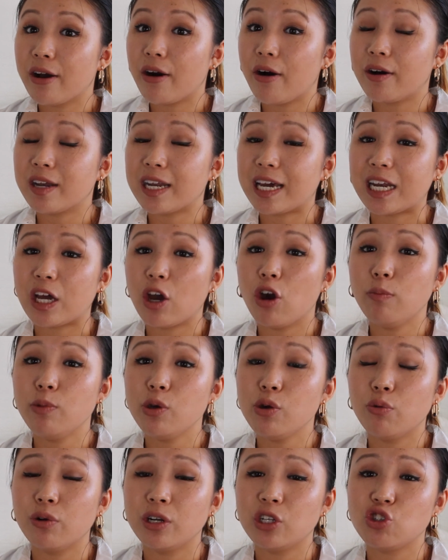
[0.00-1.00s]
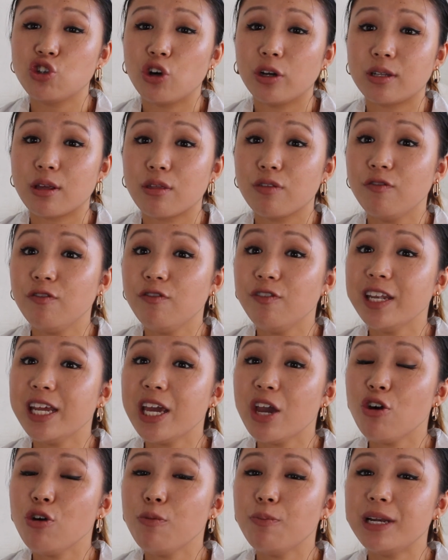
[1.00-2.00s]
on, and I hope you all enjoyed this
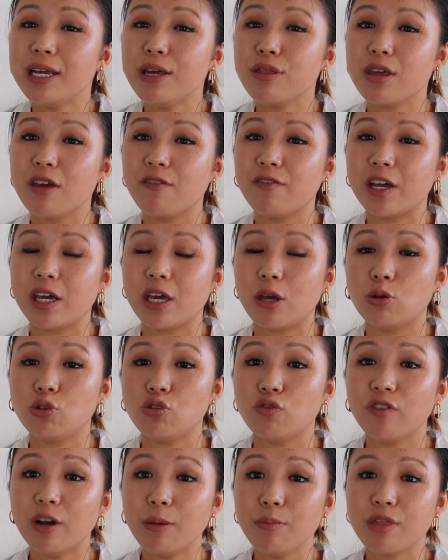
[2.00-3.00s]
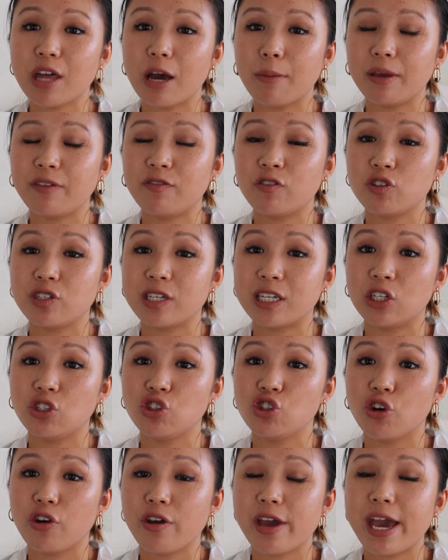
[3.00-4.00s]
video. Please give it a huge thumbs up if you did
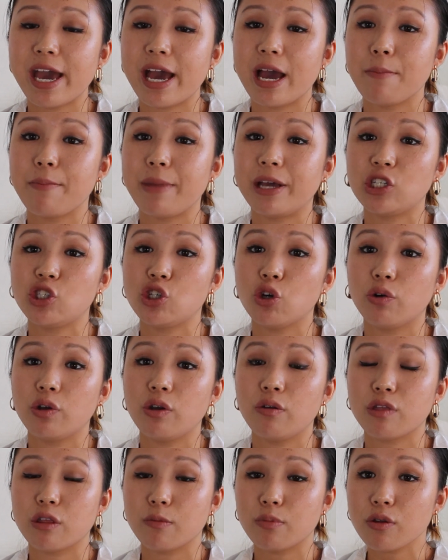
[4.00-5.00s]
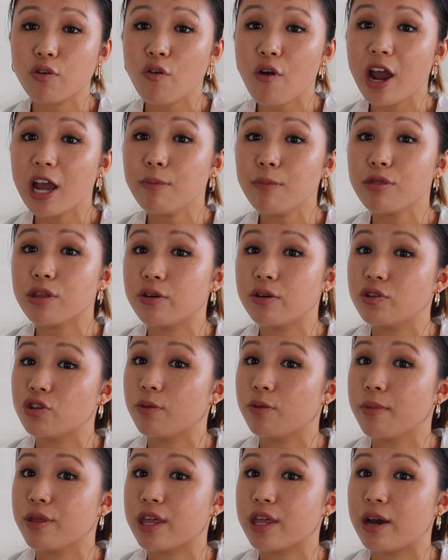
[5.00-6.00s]
enjoy it, and make sure you are subscribed so you
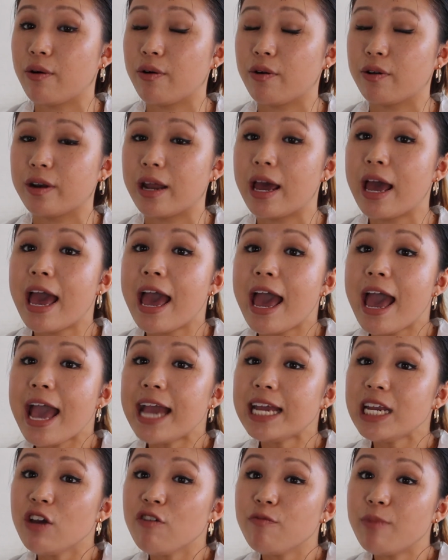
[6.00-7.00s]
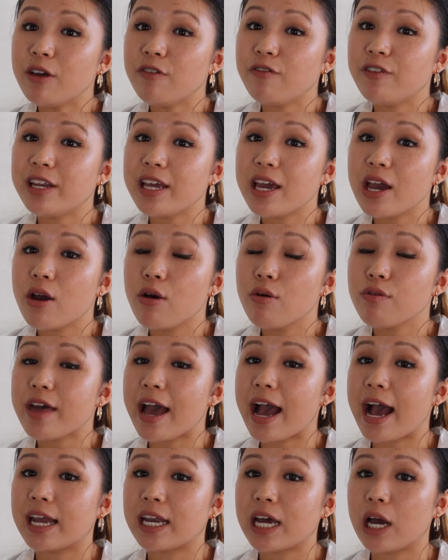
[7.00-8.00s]
don't miss out on any of my videos,
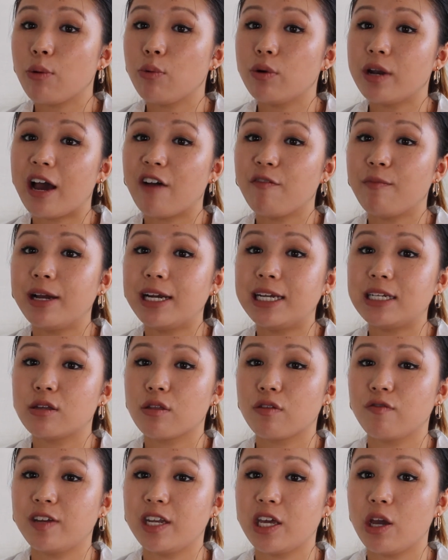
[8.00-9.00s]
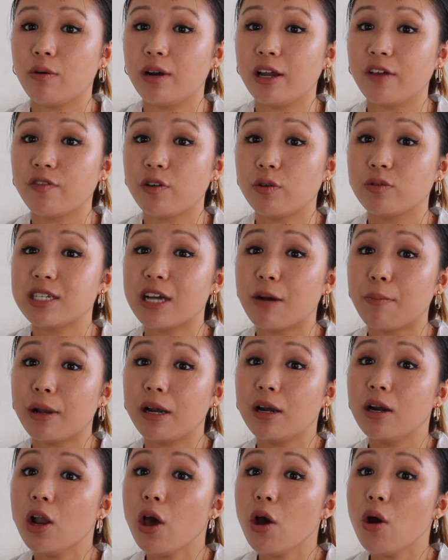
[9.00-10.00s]
and I would have my latest video link for you down
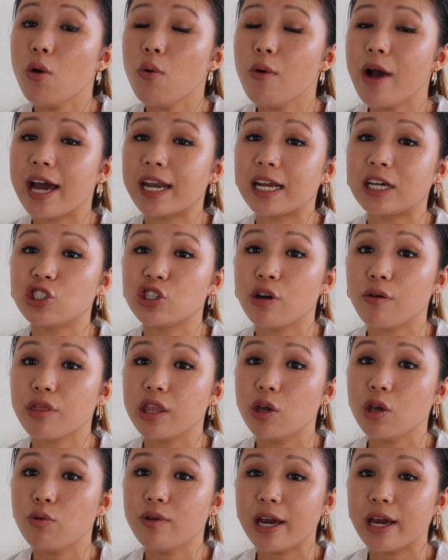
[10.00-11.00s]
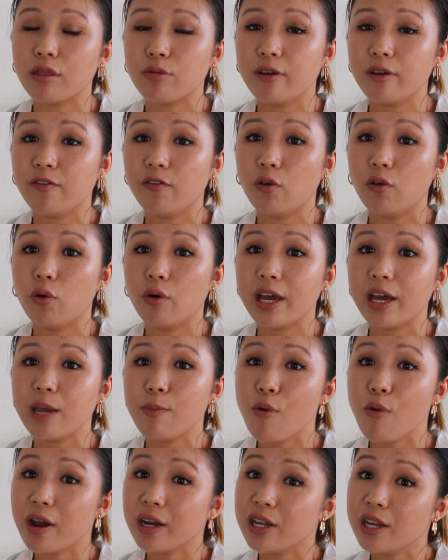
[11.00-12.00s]
below, and I shall see you next week for a
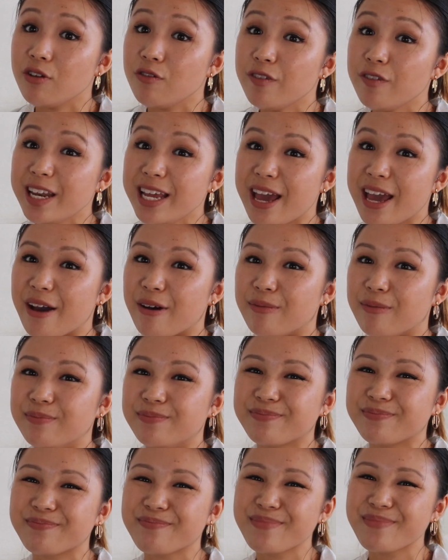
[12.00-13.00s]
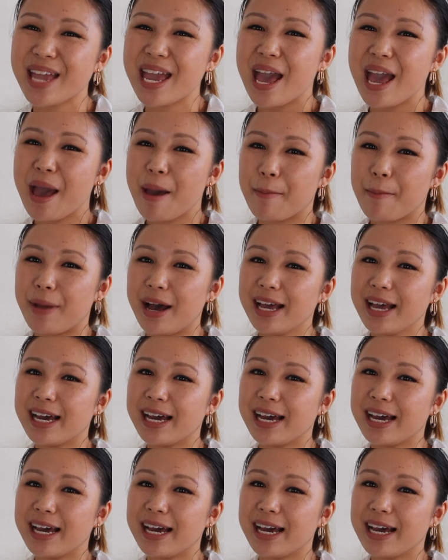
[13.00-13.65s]
brand new video. Bye